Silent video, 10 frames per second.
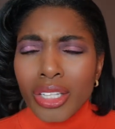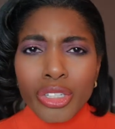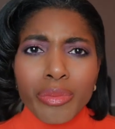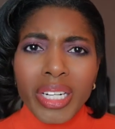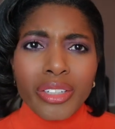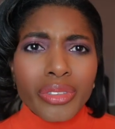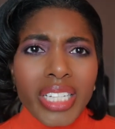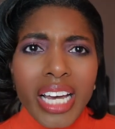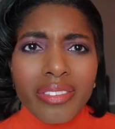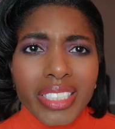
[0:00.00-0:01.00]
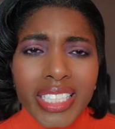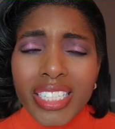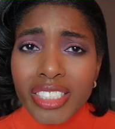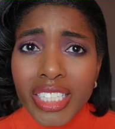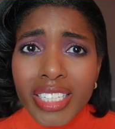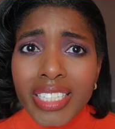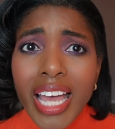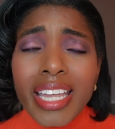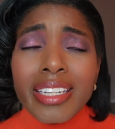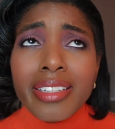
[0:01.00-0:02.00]
you might only have like 10 shades
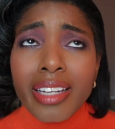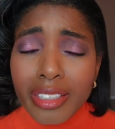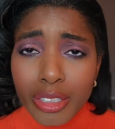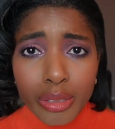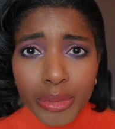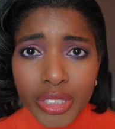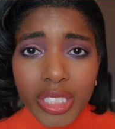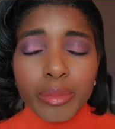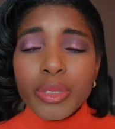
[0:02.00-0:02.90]
and none of them are deep.